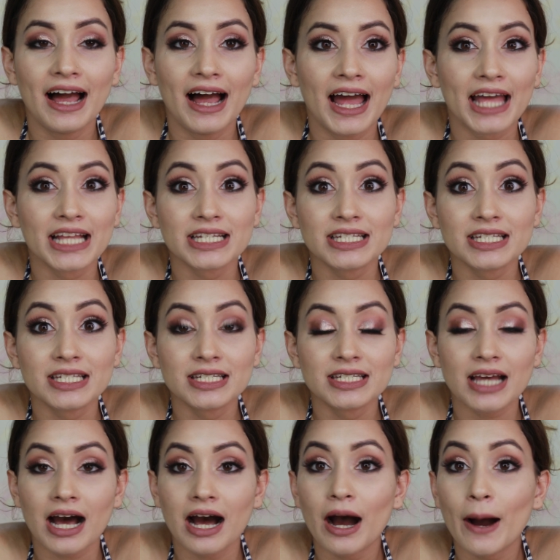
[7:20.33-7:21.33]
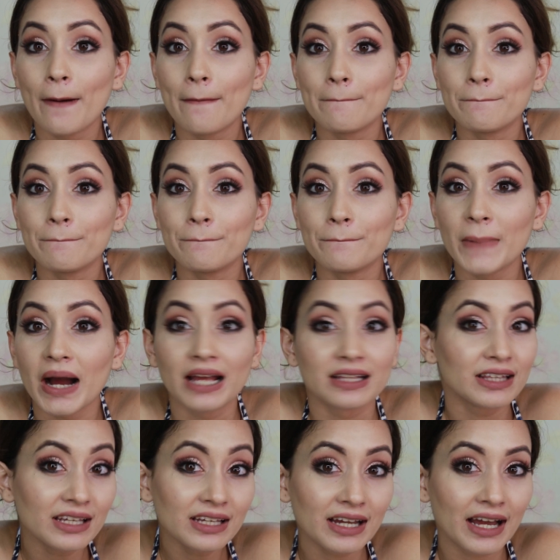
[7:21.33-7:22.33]
and I
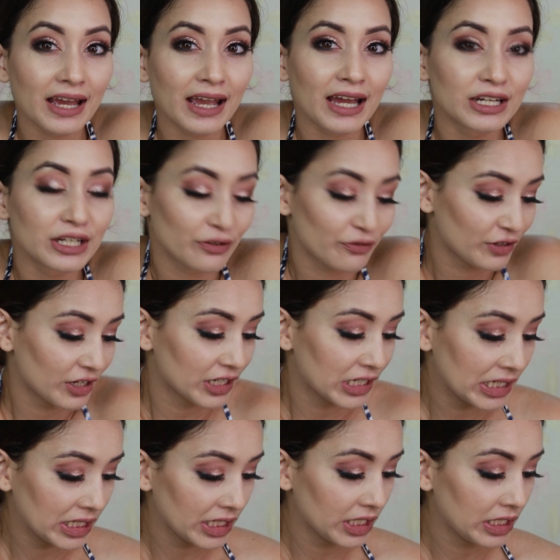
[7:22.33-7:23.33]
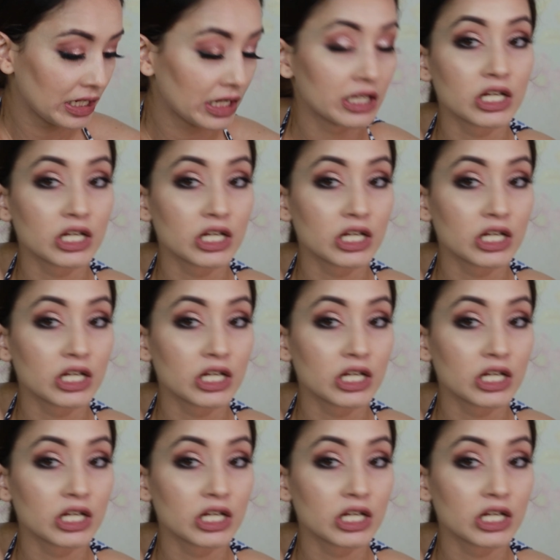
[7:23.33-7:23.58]
think I can definitely